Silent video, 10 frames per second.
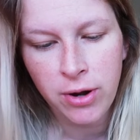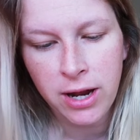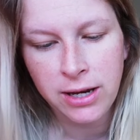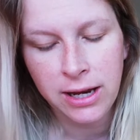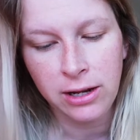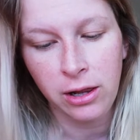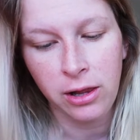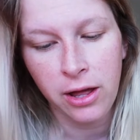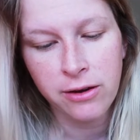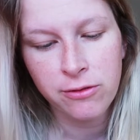ready in a
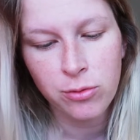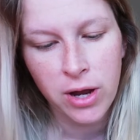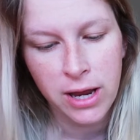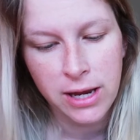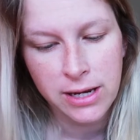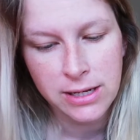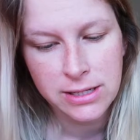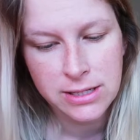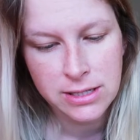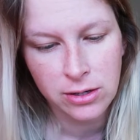lot of
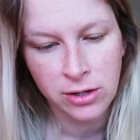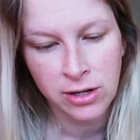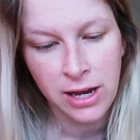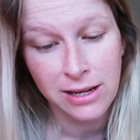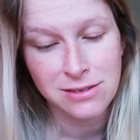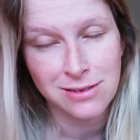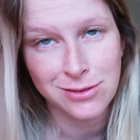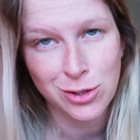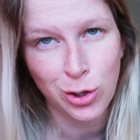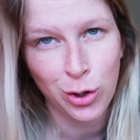ways in case
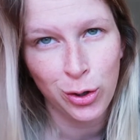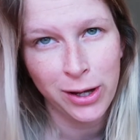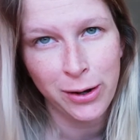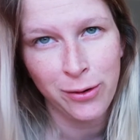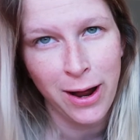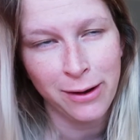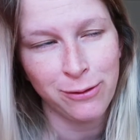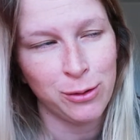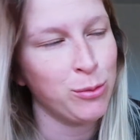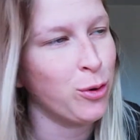there's an early
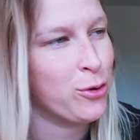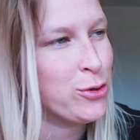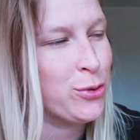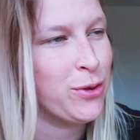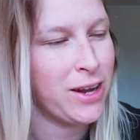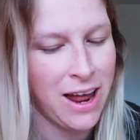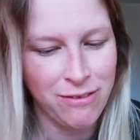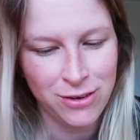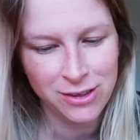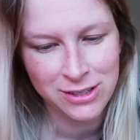arrival. More true than
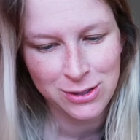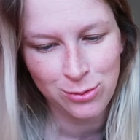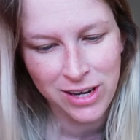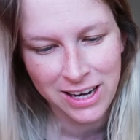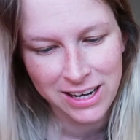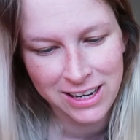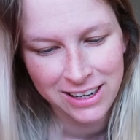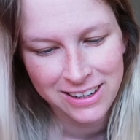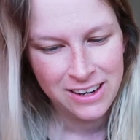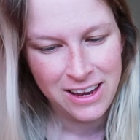ever this week.